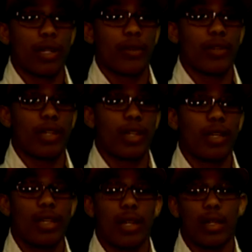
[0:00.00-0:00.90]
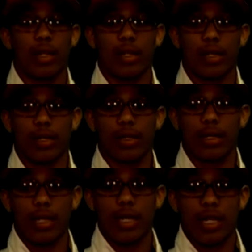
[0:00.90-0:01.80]
every day, and then uh,
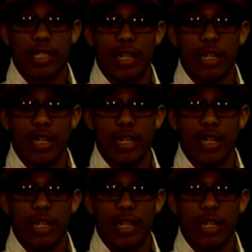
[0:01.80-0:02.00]
it's